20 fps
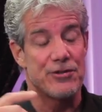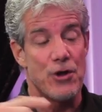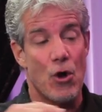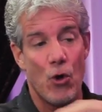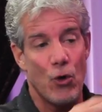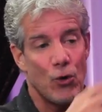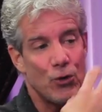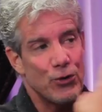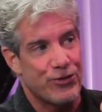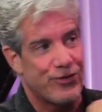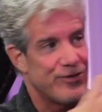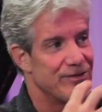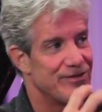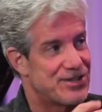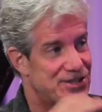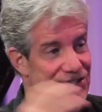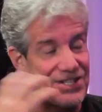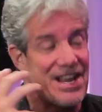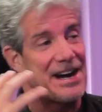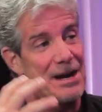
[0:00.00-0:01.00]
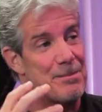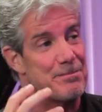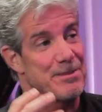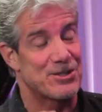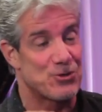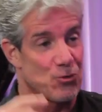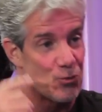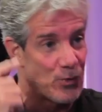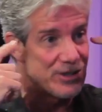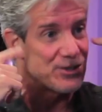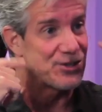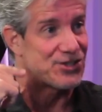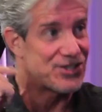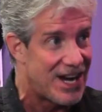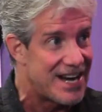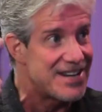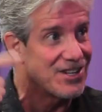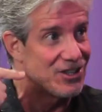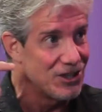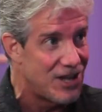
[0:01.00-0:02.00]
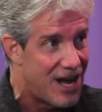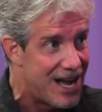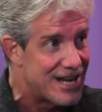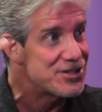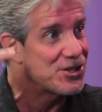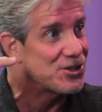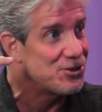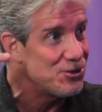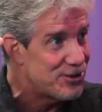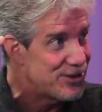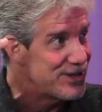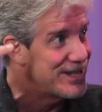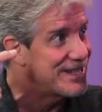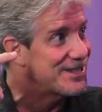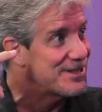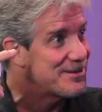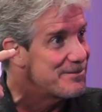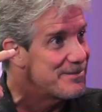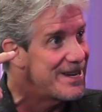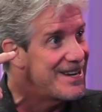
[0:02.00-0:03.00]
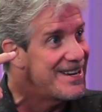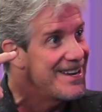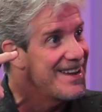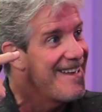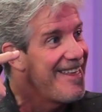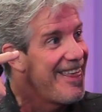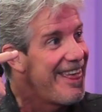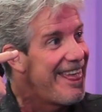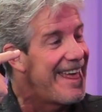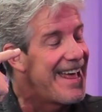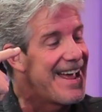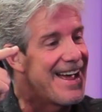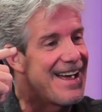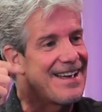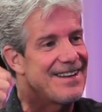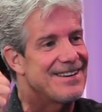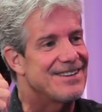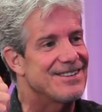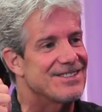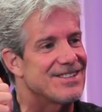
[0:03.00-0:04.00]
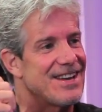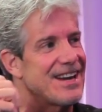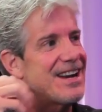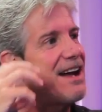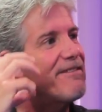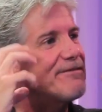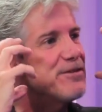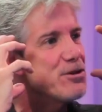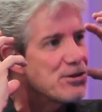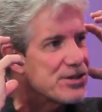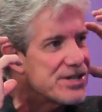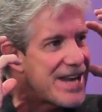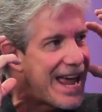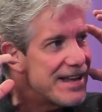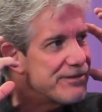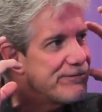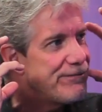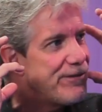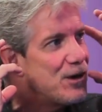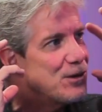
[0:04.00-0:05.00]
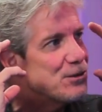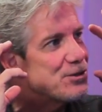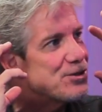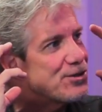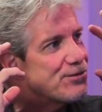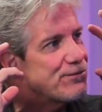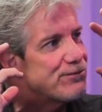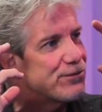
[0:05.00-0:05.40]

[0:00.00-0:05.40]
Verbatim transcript: the whole setup is a real psychological thing to me. Yeah. Mm-hmm. And it's like I've used headphones